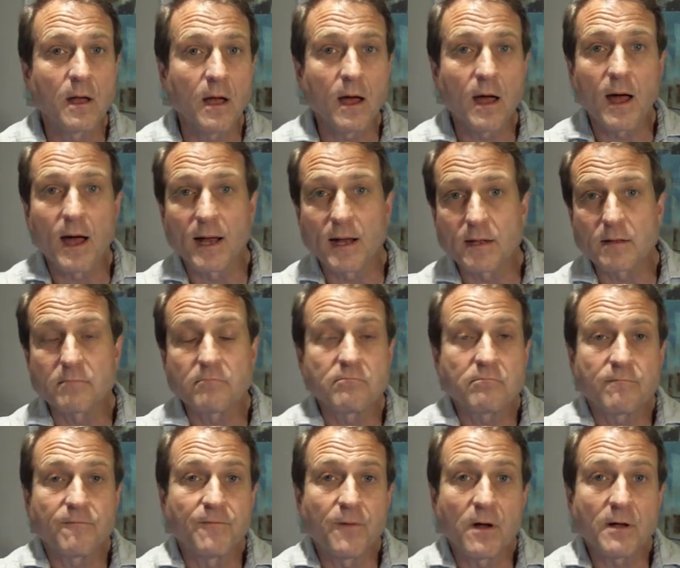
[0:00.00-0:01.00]
on
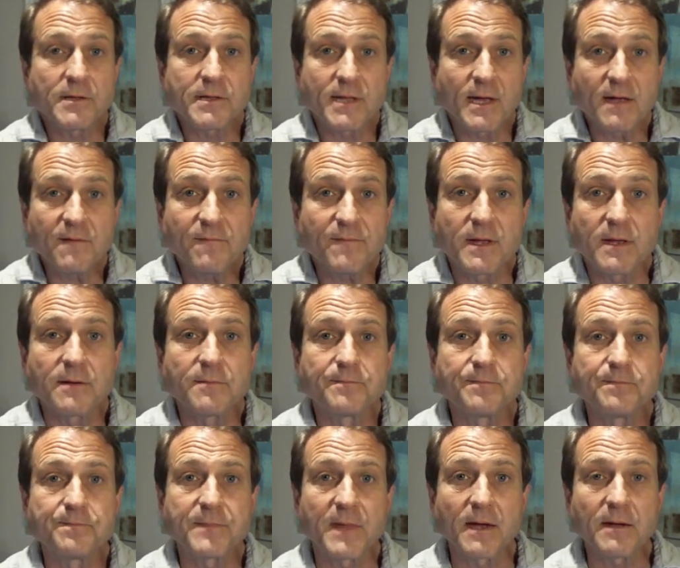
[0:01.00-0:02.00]
fall safety.
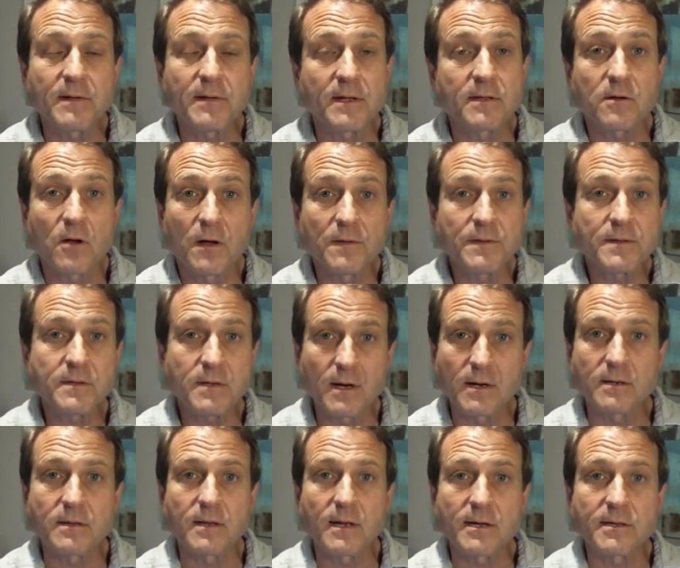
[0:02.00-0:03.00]
It's called the
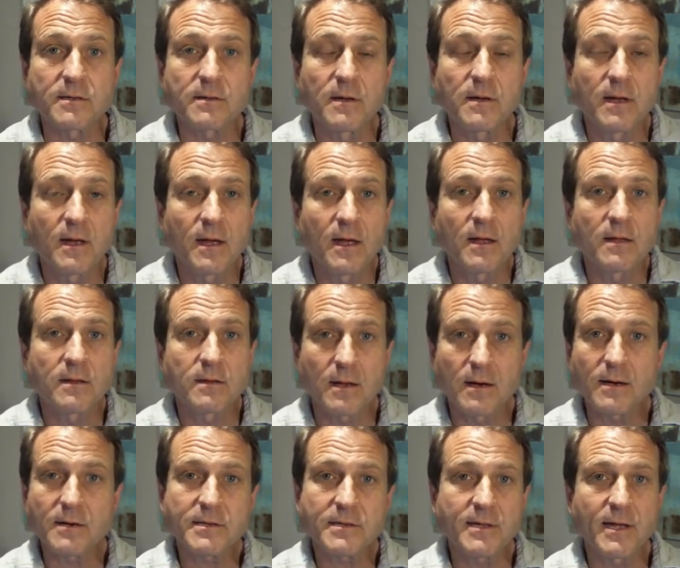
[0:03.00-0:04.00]
Tug Test.
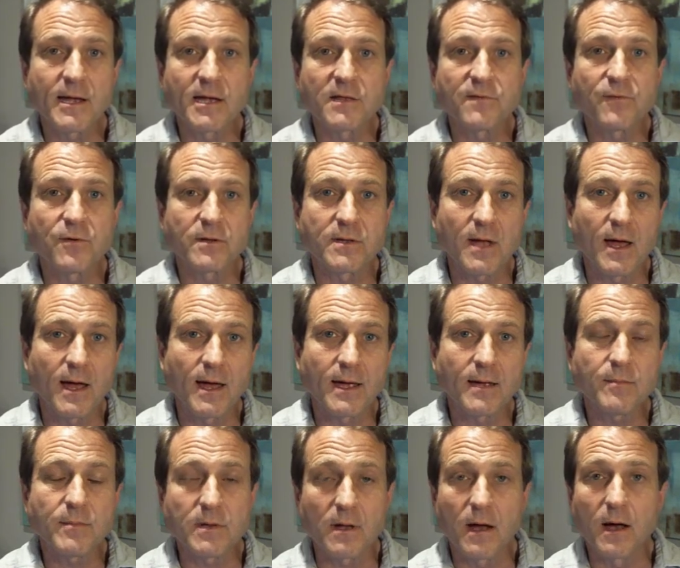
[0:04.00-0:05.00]
Tug stands for
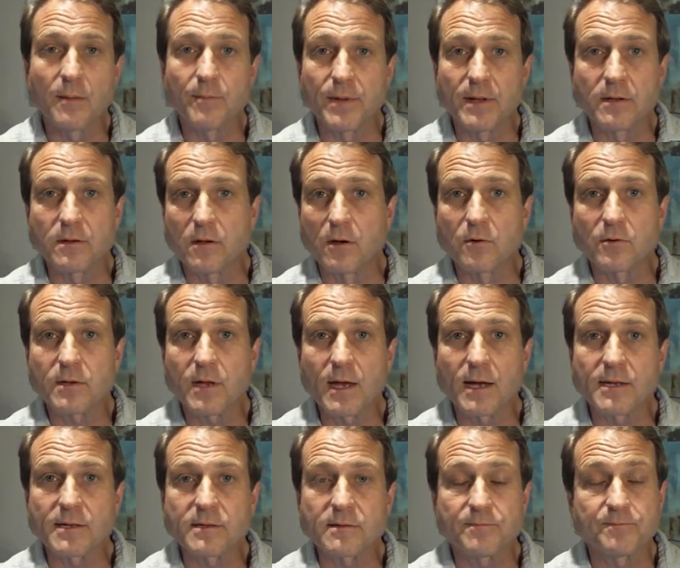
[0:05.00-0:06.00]
Timed Up and Go
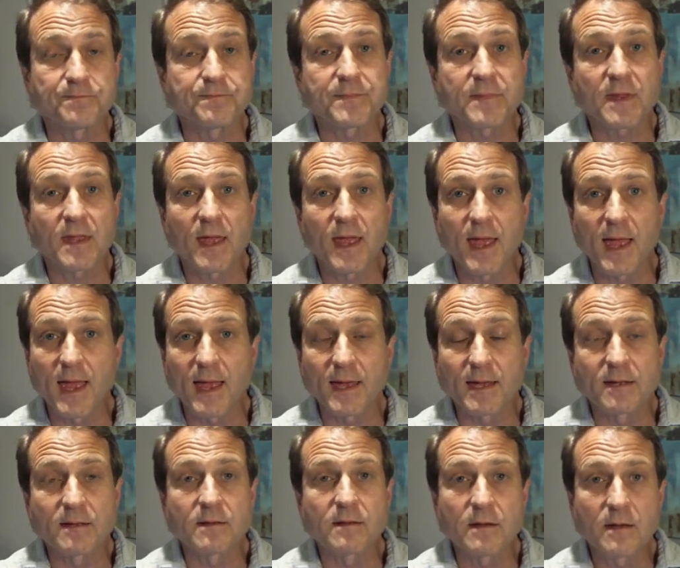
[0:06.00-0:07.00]
Test.
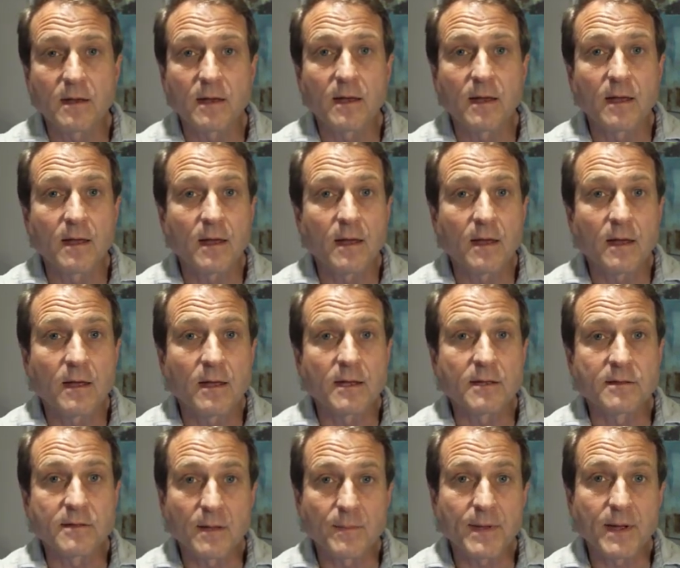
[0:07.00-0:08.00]
And
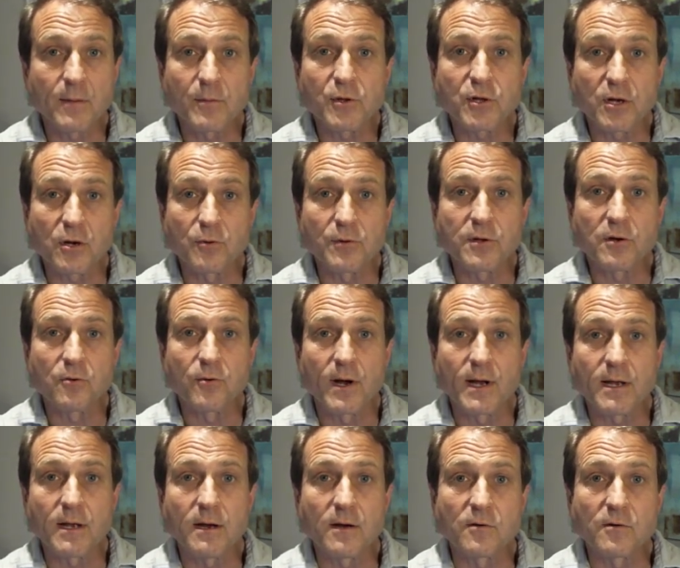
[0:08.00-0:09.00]
it's something I'm going to share with you
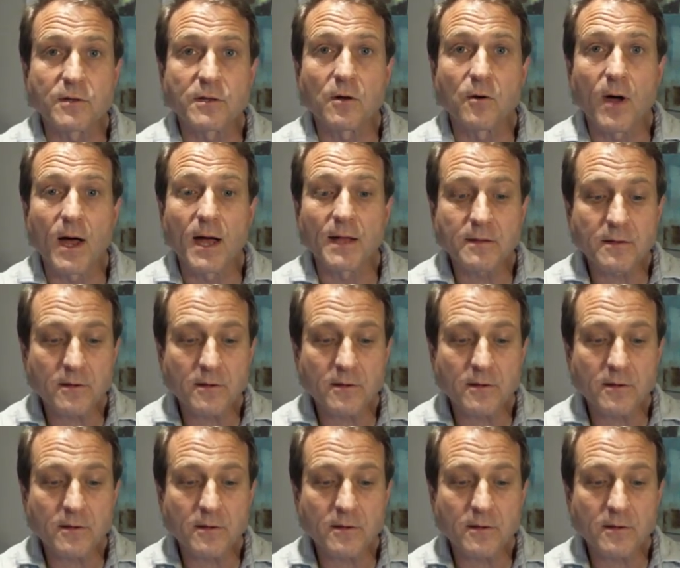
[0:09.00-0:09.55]
right here. So on the